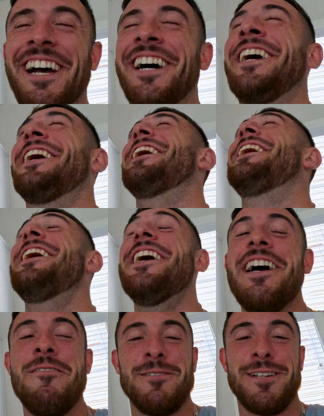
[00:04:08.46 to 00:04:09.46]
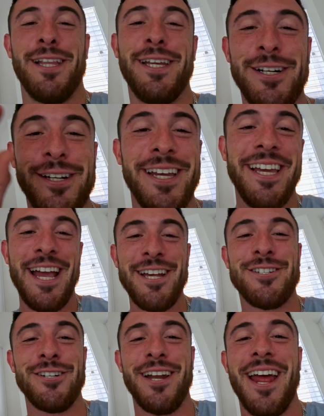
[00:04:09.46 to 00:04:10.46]
It was literally
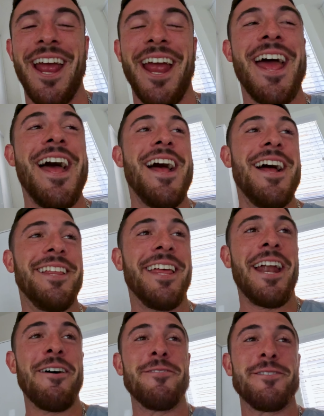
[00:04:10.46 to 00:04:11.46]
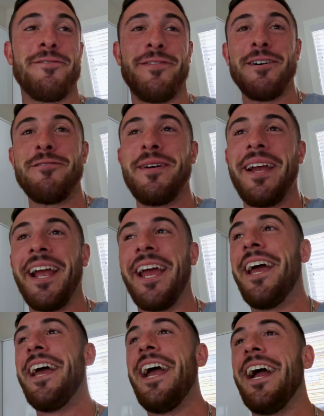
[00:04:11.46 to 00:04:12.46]
yesterday that I was filming
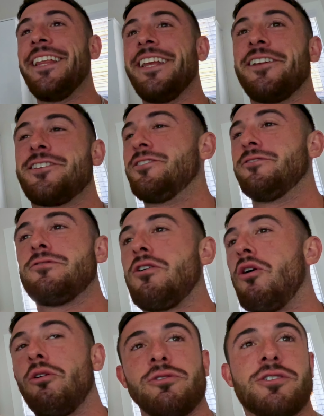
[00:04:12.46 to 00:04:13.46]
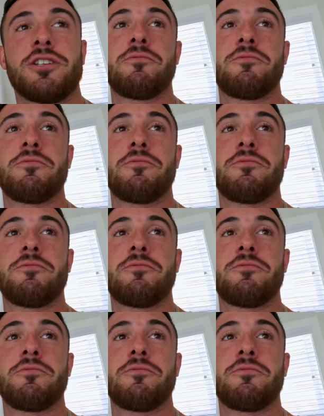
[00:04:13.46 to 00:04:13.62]
and this whole